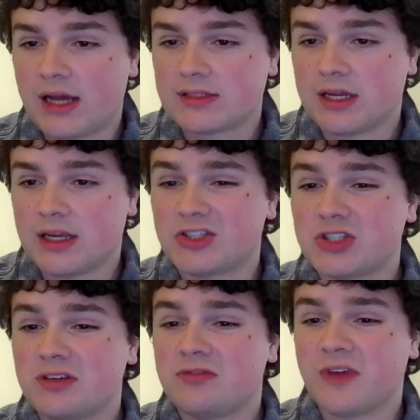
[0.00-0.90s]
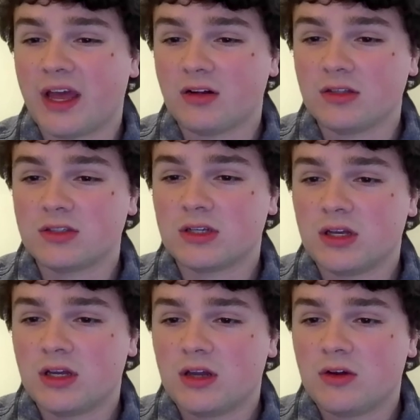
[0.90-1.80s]
class that initially failed
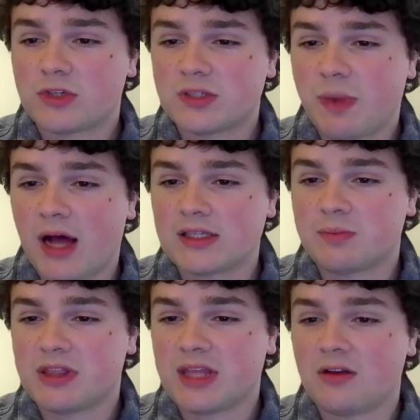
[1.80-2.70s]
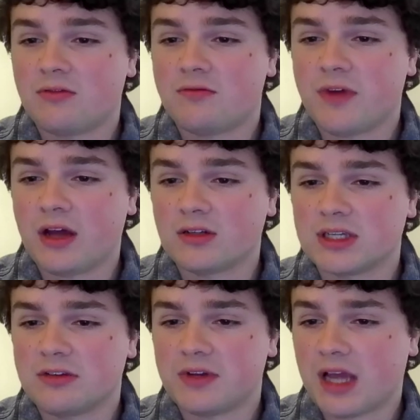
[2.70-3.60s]
response, but then
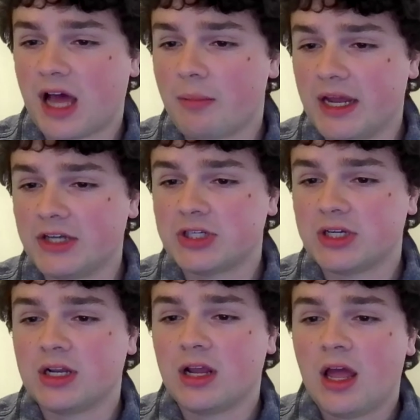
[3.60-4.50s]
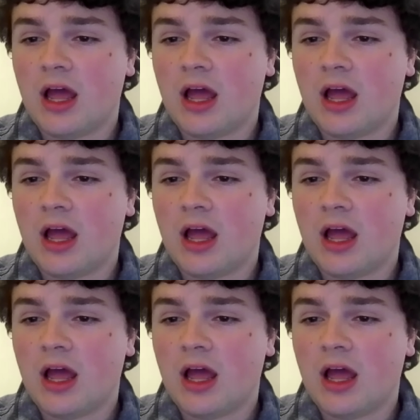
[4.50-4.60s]
failed if in combination?